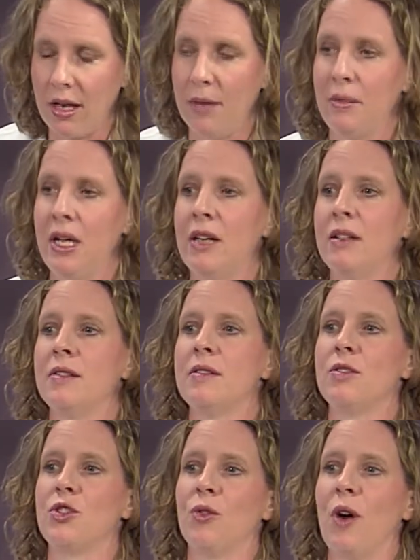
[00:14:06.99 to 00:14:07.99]
It means
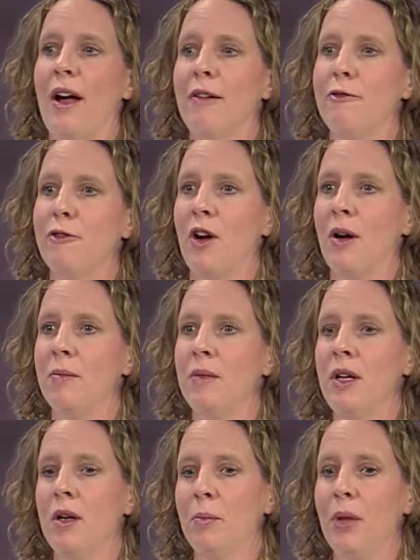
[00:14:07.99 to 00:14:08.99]
derived from
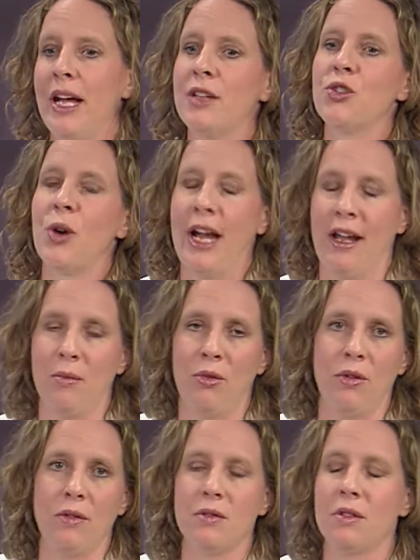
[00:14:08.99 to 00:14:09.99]
plants or
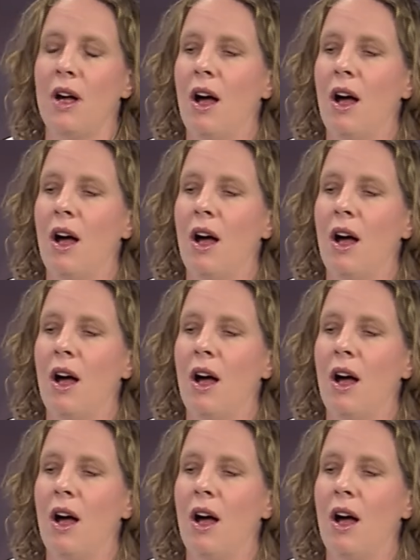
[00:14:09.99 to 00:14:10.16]
animals.